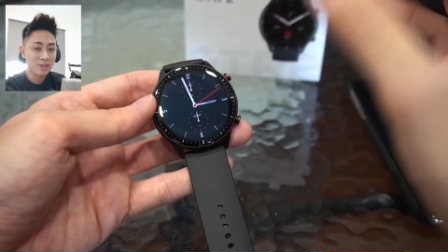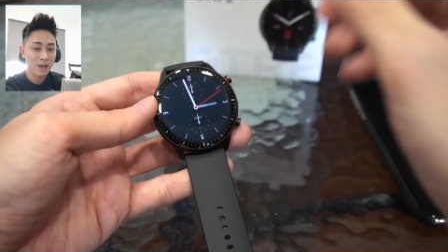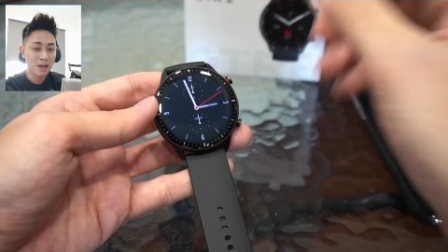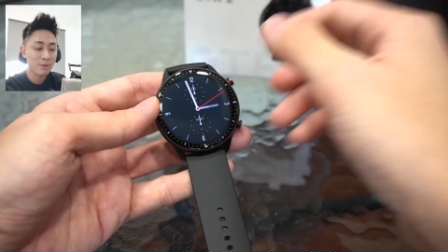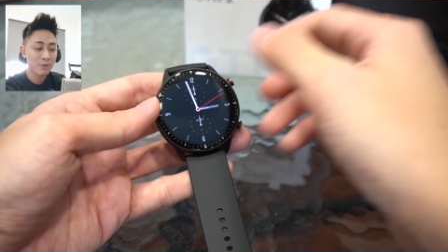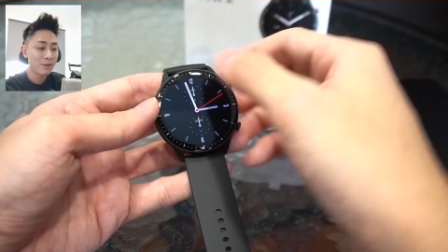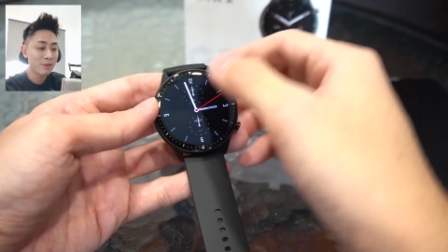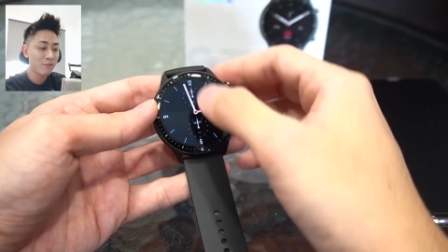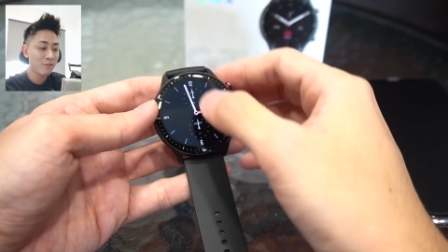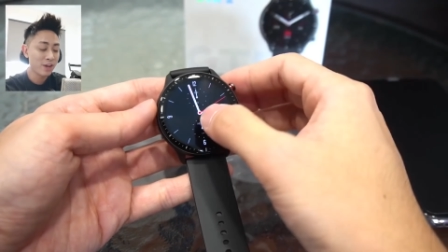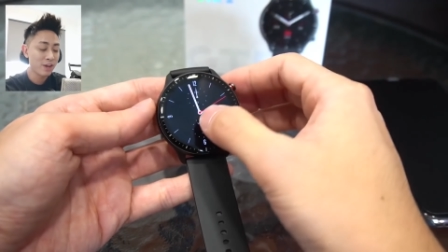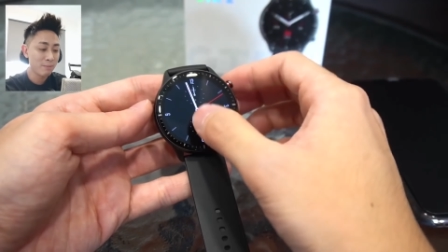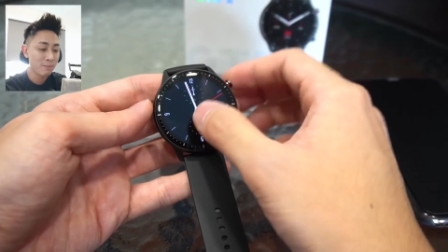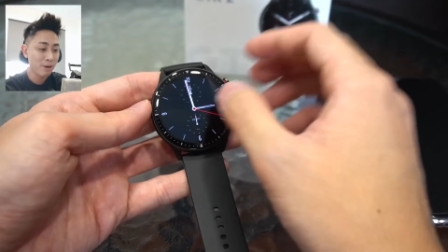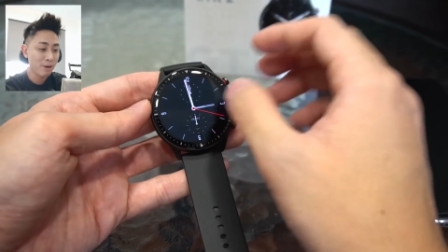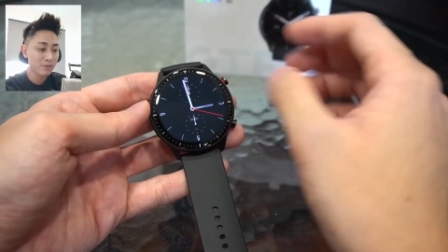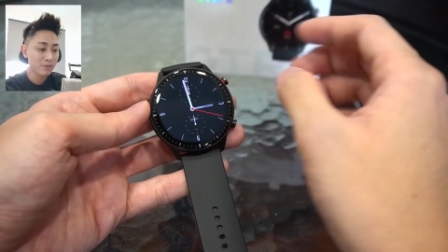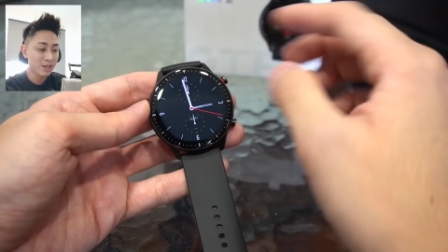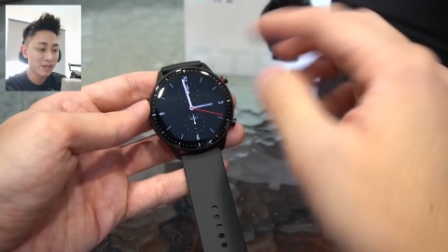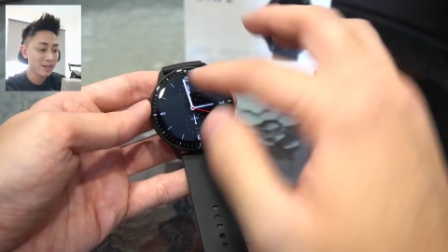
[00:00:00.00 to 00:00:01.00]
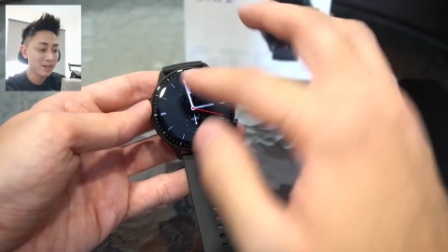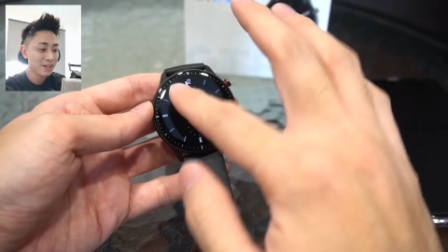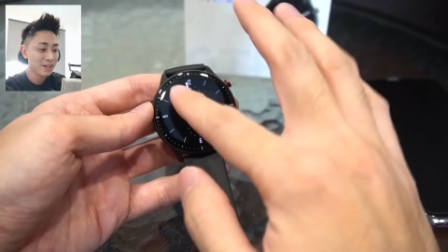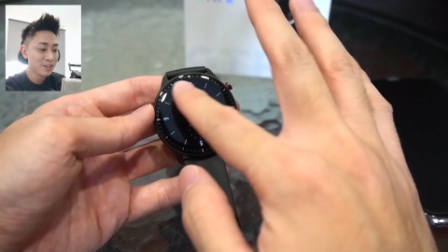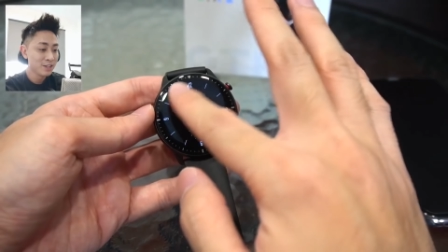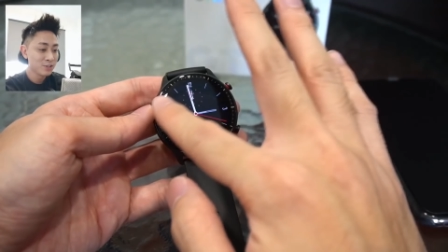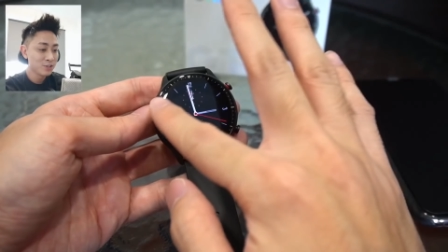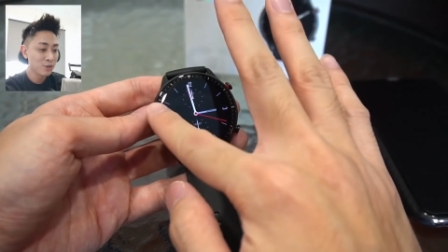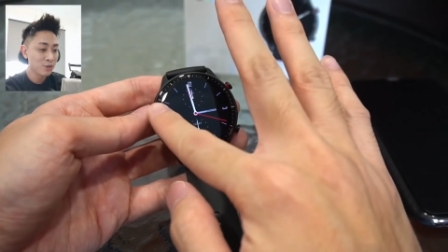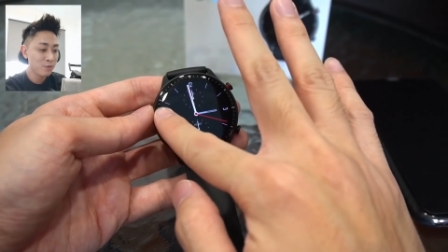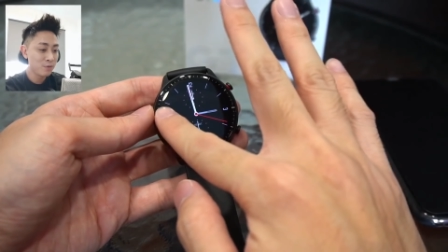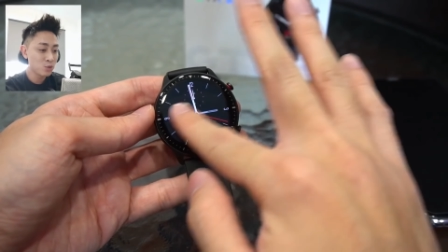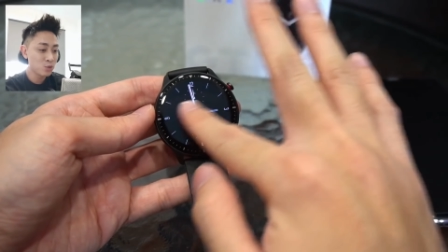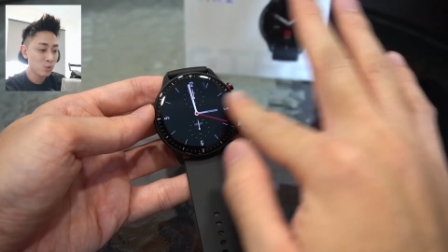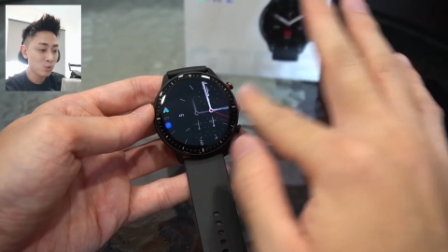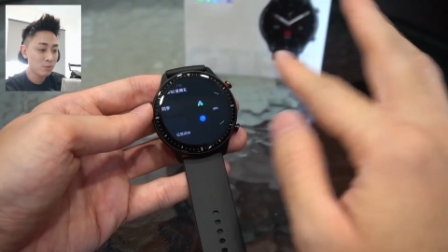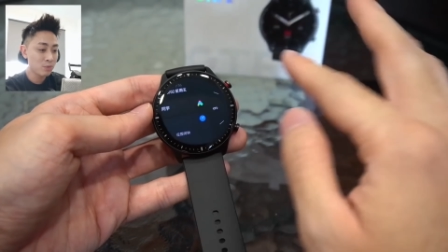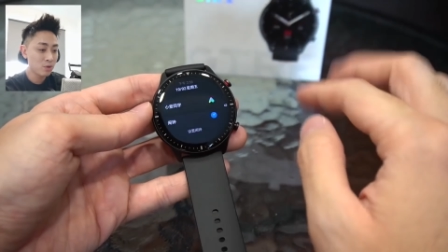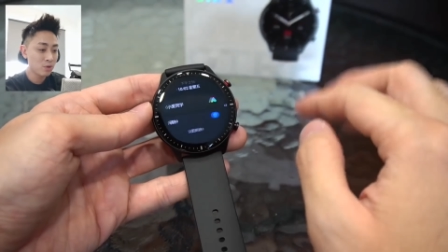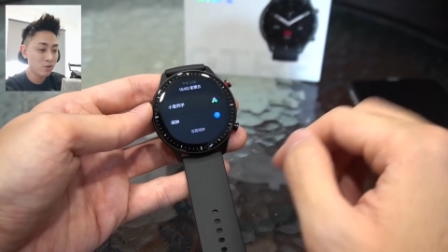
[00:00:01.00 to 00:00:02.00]
can forget about that. So if you
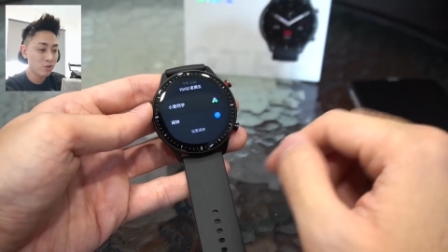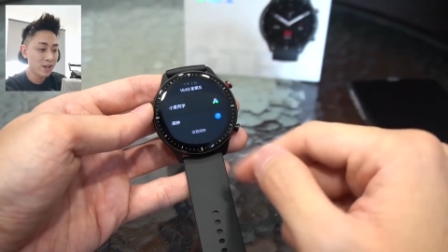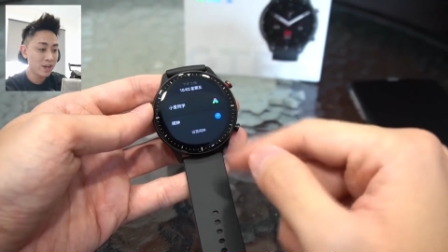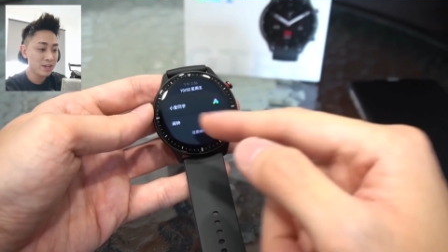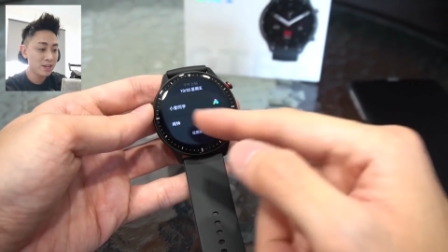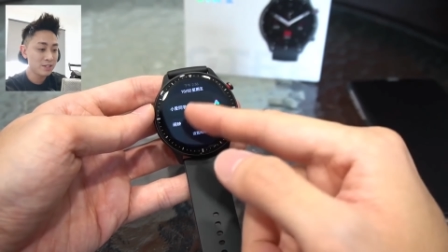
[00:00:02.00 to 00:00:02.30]
swipe to the right,